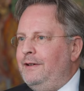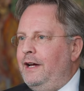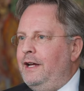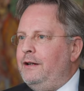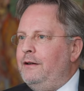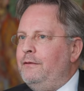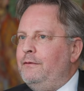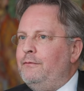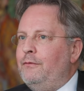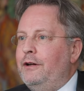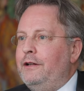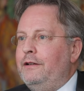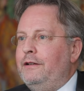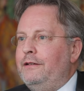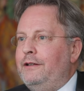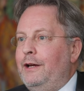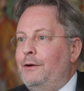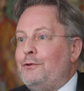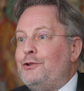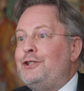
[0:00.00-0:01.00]
And
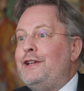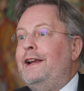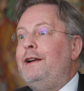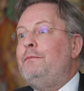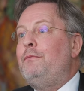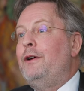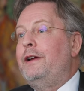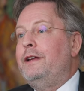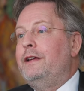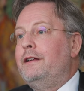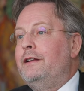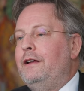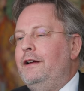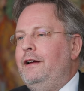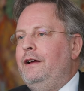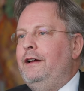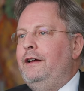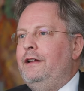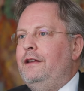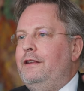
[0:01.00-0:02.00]
when they were celebrating,
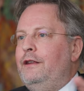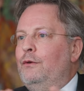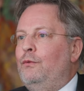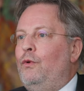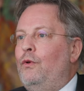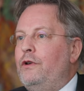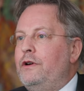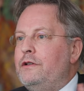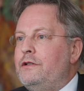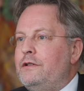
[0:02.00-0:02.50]
the war